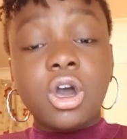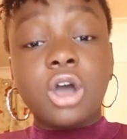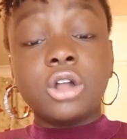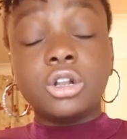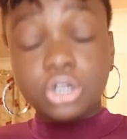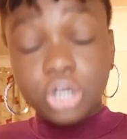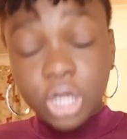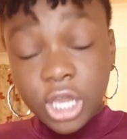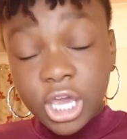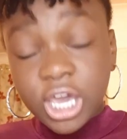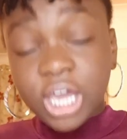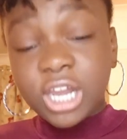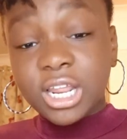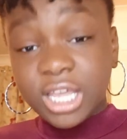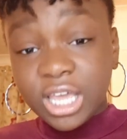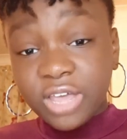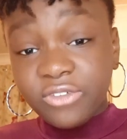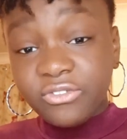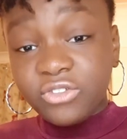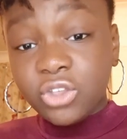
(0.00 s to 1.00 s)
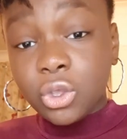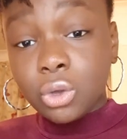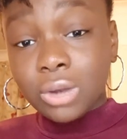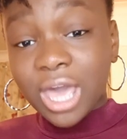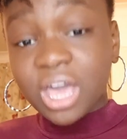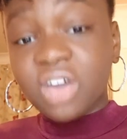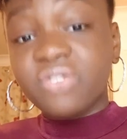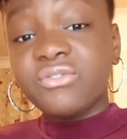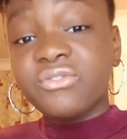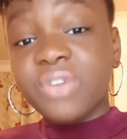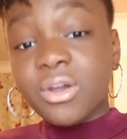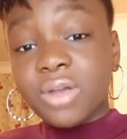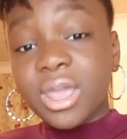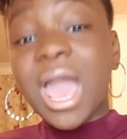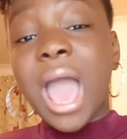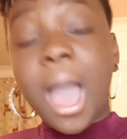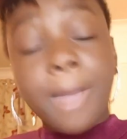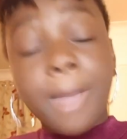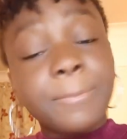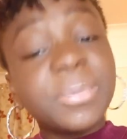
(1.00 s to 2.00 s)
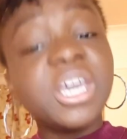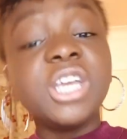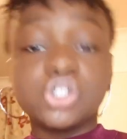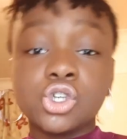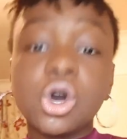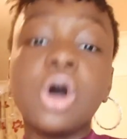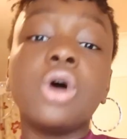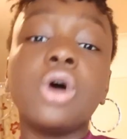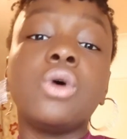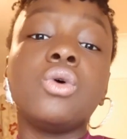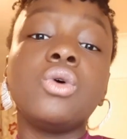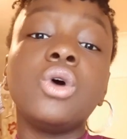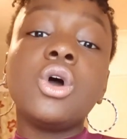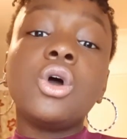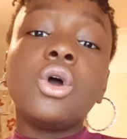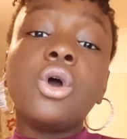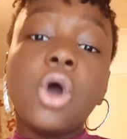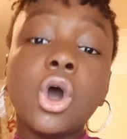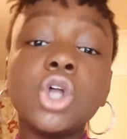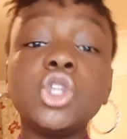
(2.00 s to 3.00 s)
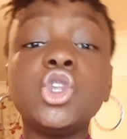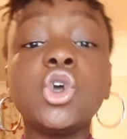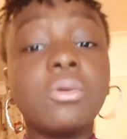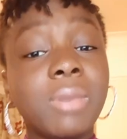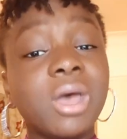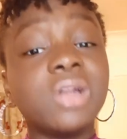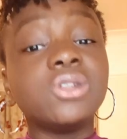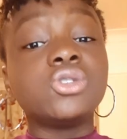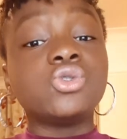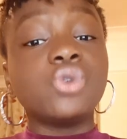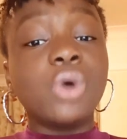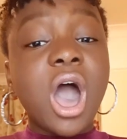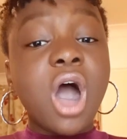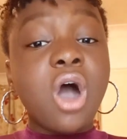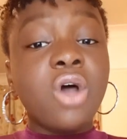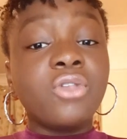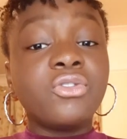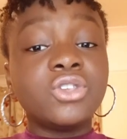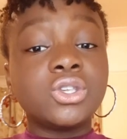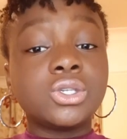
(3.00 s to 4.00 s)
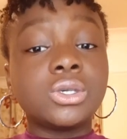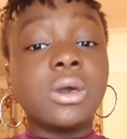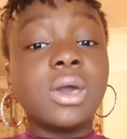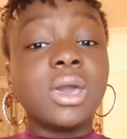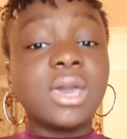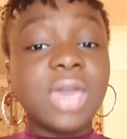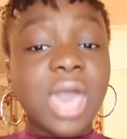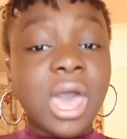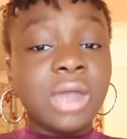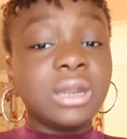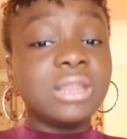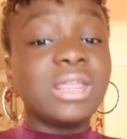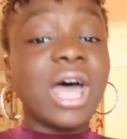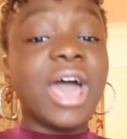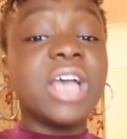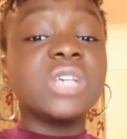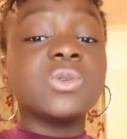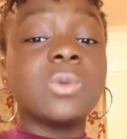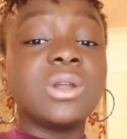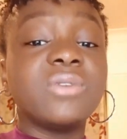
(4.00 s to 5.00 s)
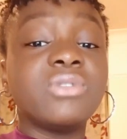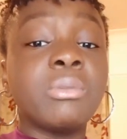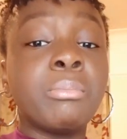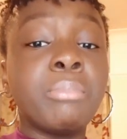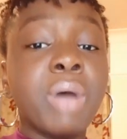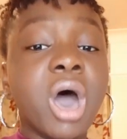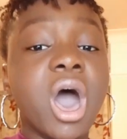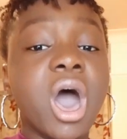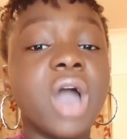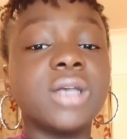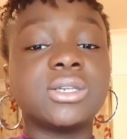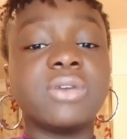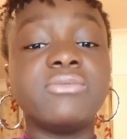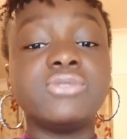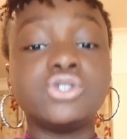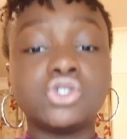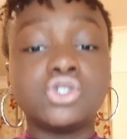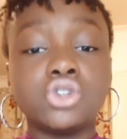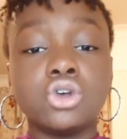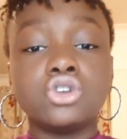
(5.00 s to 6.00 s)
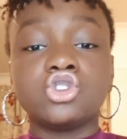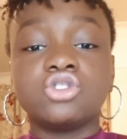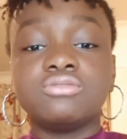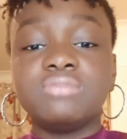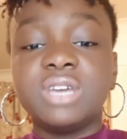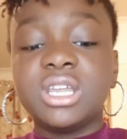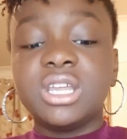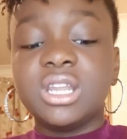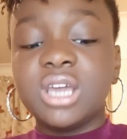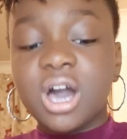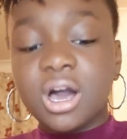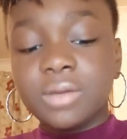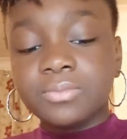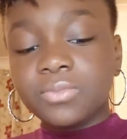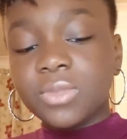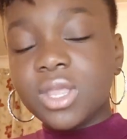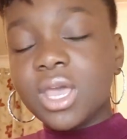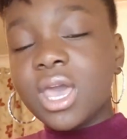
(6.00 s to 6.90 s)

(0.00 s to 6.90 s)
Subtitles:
it can give you like a very happy toll on your mental health. So again, that is one of the perks of social media.